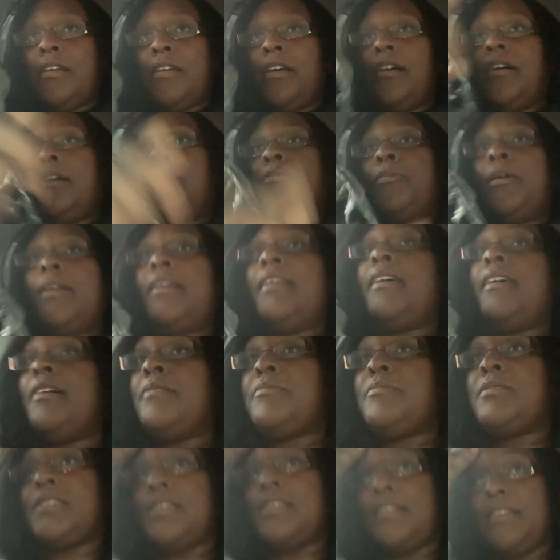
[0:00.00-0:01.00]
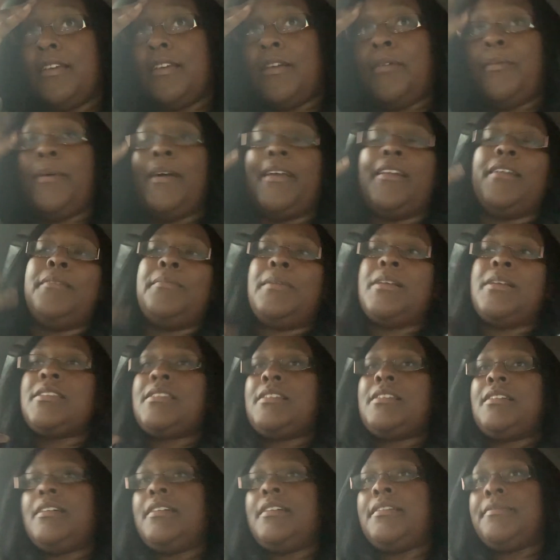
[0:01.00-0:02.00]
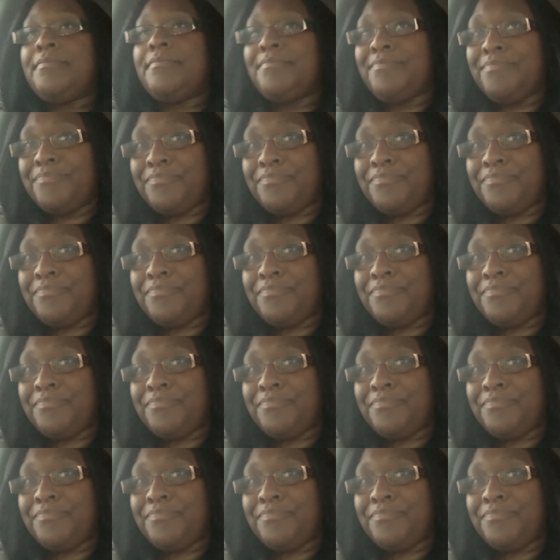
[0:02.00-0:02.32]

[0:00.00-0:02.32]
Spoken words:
Right now I'm sitting here waiting on my son.